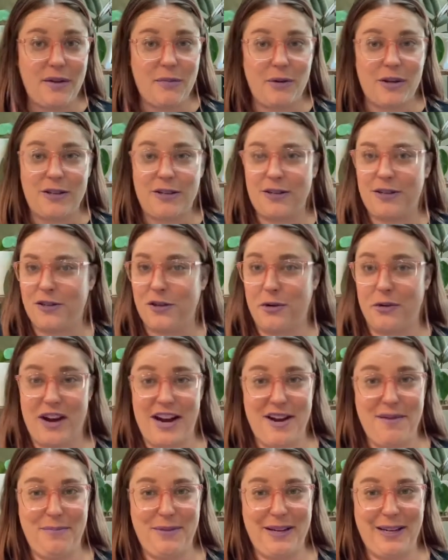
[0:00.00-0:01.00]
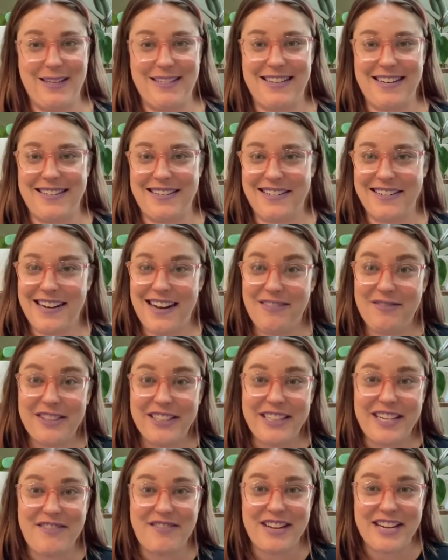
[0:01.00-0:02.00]
which is great because I didn't have to
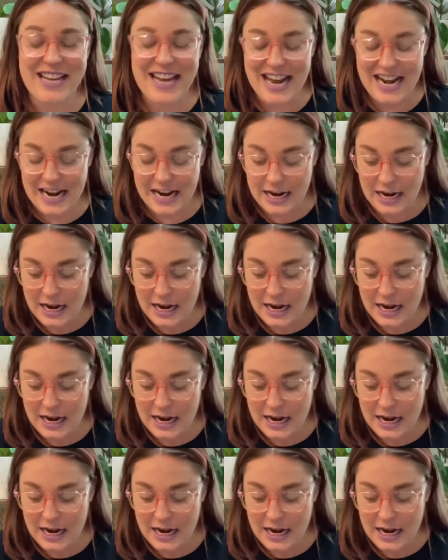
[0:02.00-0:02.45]
leave and get it,